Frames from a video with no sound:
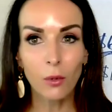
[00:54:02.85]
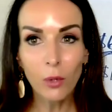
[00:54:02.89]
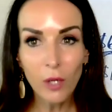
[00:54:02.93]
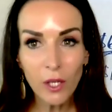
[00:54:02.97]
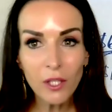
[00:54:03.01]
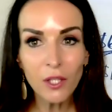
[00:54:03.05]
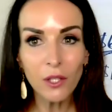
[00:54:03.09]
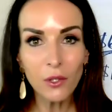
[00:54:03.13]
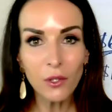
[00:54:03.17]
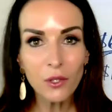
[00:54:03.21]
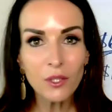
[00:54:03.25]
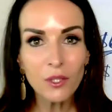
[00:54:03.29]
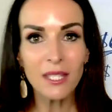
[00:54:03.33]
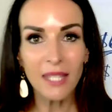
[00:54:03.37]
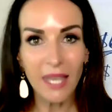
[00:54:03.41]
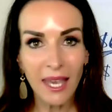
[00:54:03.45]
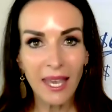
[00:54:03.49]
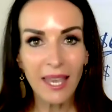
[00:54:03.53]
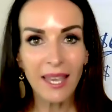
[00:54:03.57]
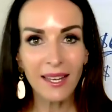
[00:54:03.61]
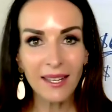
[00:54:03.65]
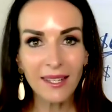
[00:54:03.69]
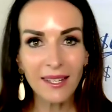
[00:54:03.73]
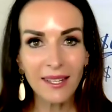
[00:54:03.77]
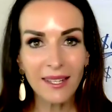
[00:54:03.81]
Were you
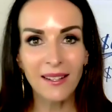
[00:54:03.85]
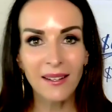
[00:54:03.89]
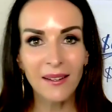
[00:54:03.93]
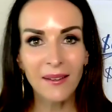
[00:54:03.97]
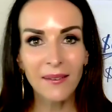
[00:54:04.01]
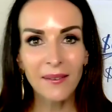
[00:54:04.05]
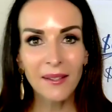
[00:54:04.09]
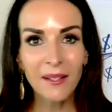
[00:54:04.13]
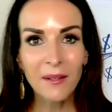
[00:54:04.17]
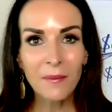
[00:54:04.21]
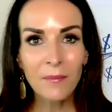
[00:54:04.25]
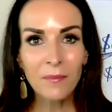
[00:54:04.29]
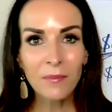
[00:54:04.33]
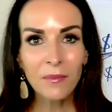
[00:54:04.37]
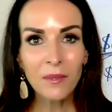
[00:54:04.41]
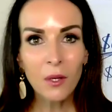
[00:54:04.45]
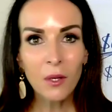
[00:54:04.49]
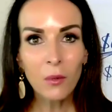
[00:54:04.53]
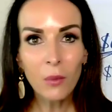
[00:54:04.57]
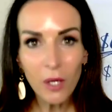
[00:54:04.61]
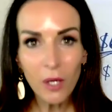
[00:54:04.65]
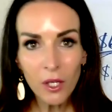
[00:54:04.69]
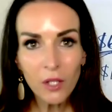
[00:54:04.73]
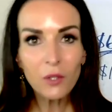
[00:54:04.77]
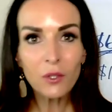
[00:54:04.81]
scared?
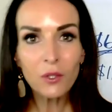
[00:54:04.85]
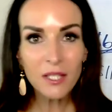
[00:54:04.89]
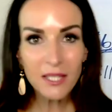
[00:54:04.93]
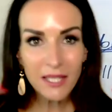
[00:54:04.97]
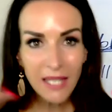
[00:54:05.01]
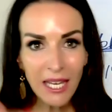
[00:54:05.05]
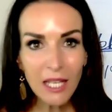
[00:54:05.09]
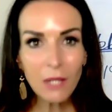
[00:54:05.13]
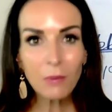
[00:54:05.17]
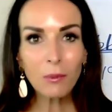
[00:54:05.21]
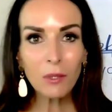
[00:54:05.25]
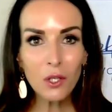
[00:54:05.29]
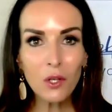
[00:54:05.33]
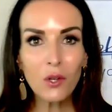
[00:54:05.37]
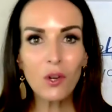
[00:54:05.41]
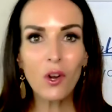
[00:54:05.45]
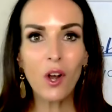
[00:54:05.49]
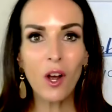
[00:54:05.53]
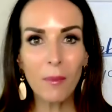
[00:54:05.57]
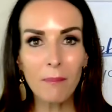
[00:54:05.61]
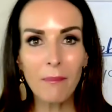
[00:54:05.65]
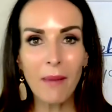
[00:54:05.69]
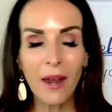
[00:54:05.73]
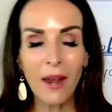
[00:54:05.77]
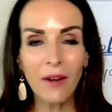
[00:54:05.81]
Were you scared when you
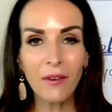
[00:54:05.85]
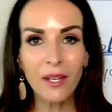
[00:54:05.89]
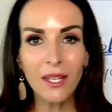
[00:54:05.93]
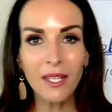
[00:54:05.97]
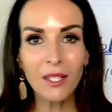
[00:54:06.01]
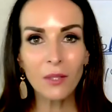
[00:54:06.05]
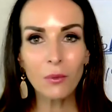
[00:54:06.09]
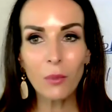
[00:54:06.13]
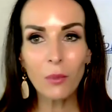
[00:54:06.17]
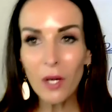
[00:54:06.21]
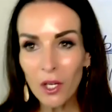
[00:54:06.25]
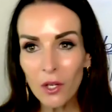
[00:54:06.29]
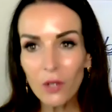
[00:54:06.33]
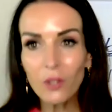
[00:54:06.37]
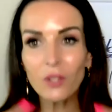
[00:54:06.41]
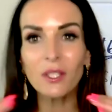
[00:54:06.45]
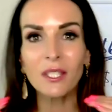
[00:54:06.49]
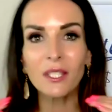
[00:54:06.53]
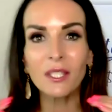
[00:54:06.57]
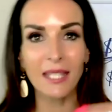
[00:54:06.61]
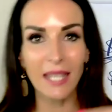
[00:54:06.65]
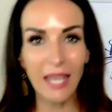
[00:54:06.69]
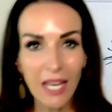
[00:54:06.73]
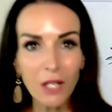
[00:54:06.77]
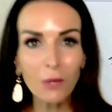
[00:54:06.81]
got married? Were
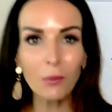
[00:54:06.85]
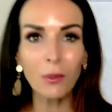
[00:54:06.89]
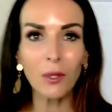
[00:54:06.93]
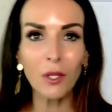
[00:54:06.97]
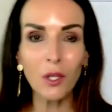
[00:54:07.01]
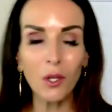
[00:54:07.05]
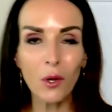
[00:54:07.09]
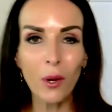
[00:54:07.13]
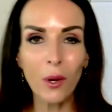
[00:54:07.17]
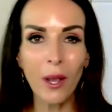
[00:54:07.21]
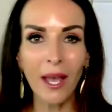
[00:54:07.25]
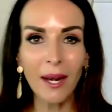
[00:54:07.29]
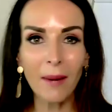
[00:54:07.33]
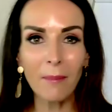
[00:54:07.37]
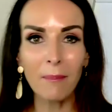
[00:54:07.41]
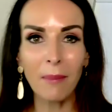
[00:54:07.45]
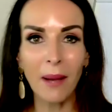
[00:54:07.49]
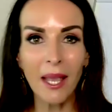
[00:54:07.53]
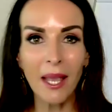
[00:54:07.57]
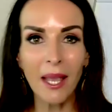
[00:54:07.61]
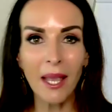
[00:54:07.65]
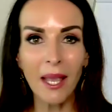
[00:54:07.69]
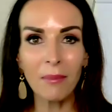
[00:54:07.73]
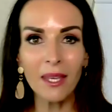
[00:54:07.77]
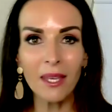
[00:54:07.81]
you scared when you had a
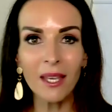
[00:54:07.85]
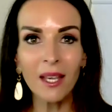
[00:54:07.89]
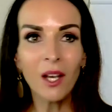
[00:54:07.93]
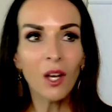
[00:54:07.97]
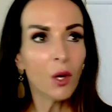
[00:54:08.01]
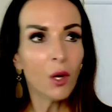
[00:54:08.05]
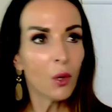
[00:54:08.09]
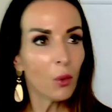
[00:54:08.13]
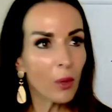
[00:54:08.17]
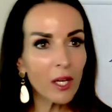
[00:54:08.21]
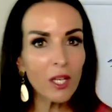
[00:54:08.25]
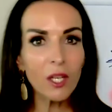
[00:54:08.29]
baby?